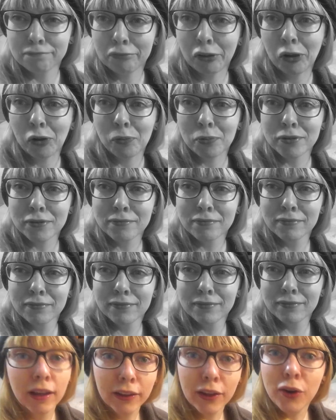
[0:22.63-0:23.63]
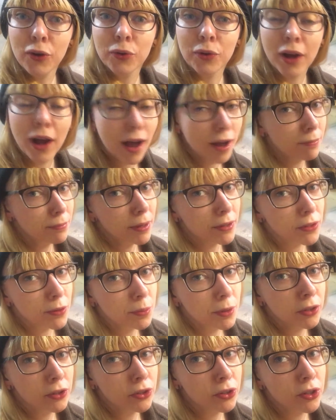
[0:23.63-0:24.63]
Oops. Hello, I'm Beth the
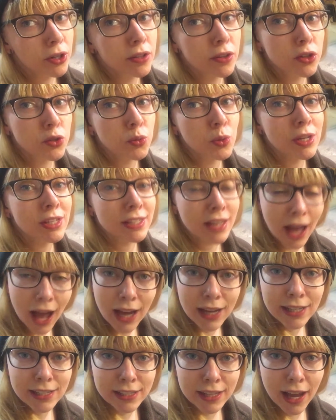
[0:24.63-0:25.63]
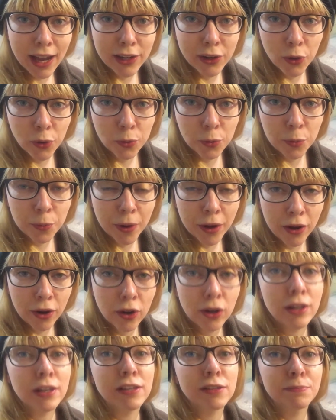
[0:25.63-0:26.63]
Builder, and this week's honest guide to home
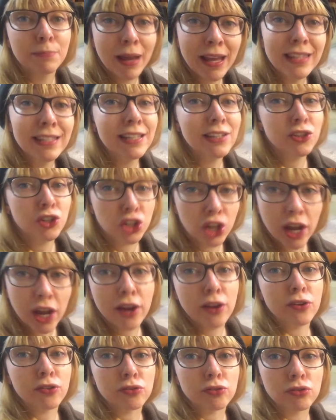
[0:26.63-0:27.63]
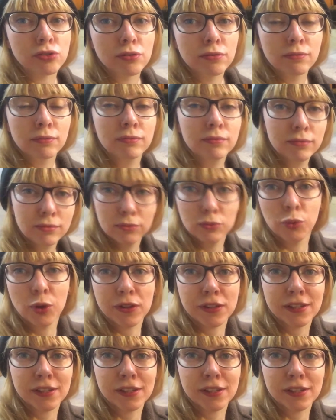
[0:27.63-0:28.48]
repair is painting chairs with